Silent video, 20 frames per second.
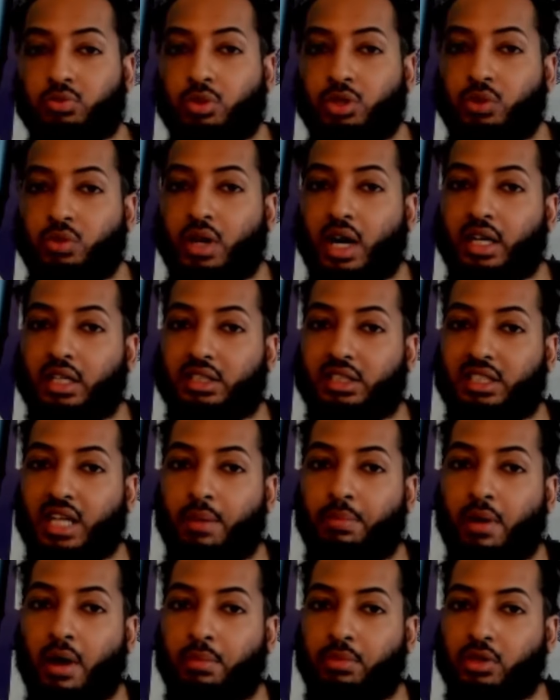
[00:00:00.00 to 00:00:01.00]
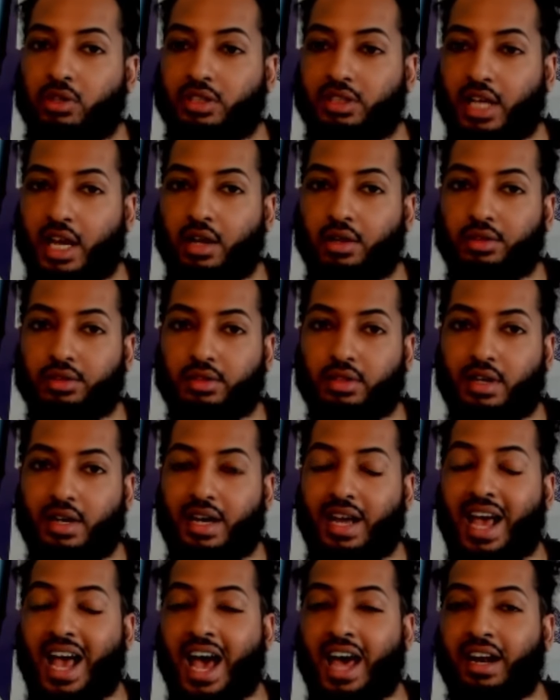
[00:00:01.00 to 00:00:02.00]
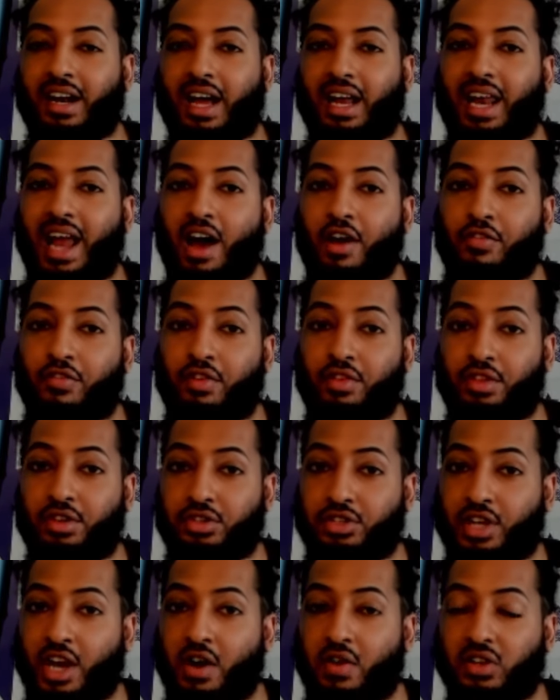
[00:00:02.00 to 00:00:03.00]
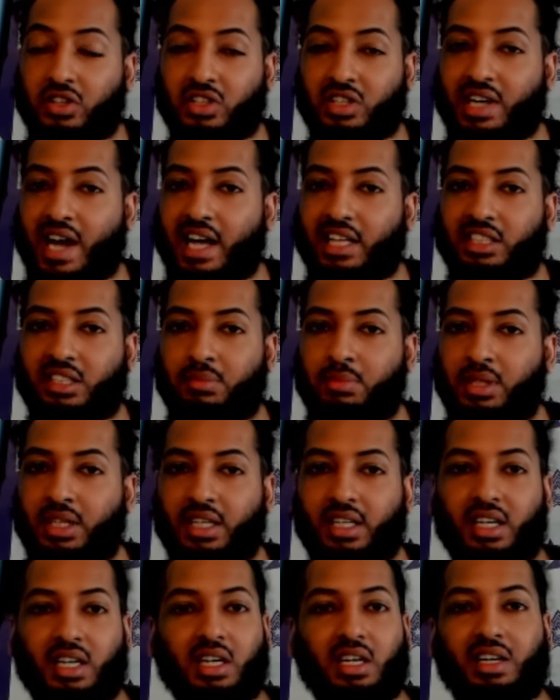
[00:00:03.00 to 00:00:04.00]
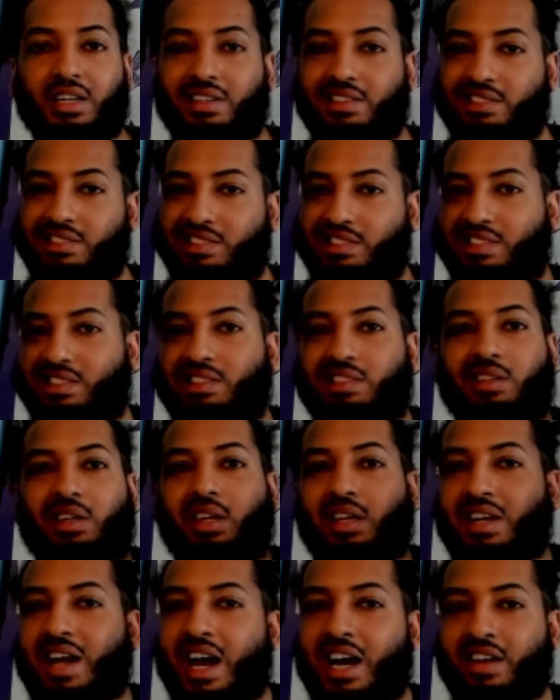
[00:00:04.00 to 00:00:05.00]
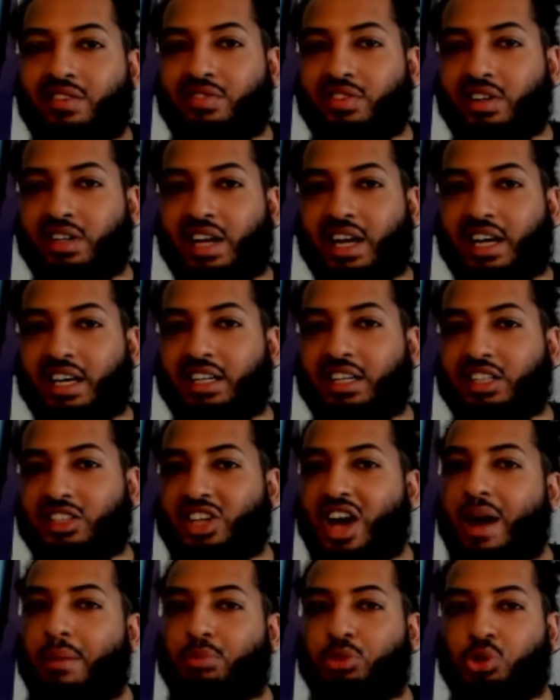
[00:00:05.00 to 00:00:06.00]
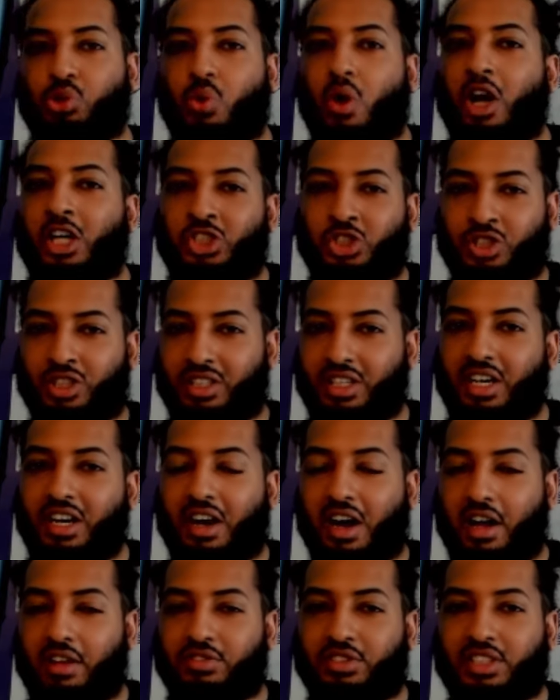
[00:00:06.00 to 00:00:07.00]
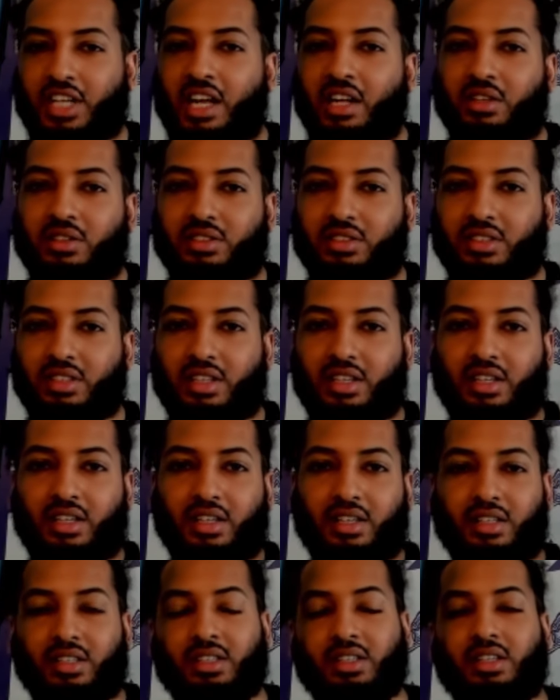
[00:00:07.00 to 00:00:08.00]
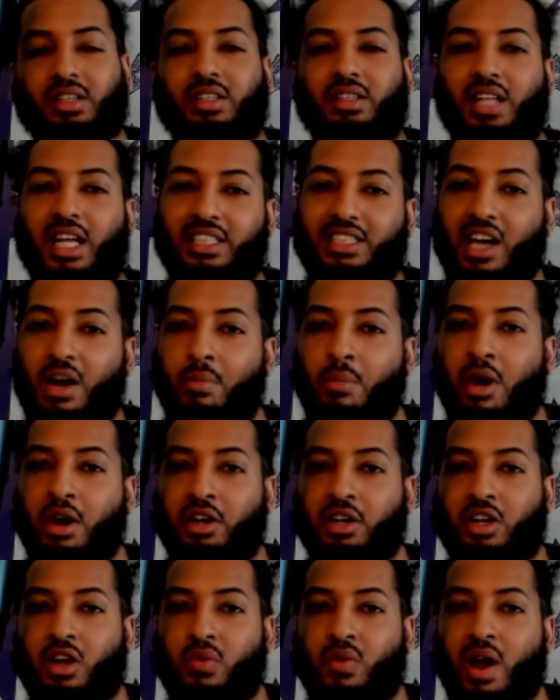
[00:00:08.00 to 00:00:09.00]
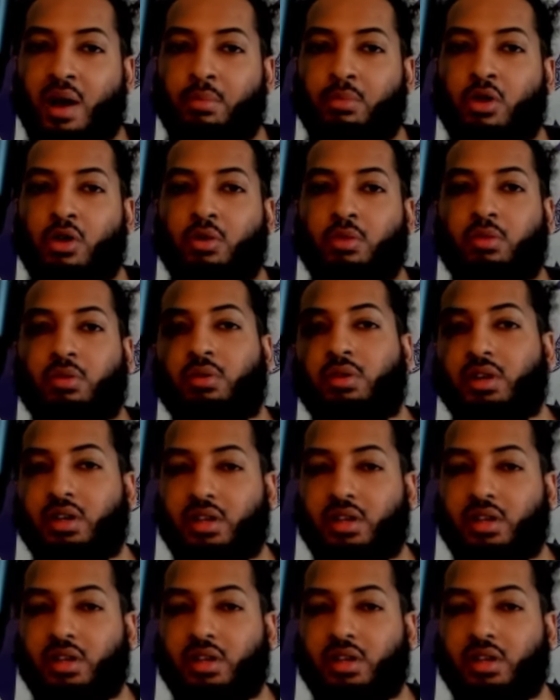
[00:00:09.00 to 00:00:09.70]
when you got to step up your sales and allow for this character not to be not even like in the top 200 of sales. That's how Monica Rambeau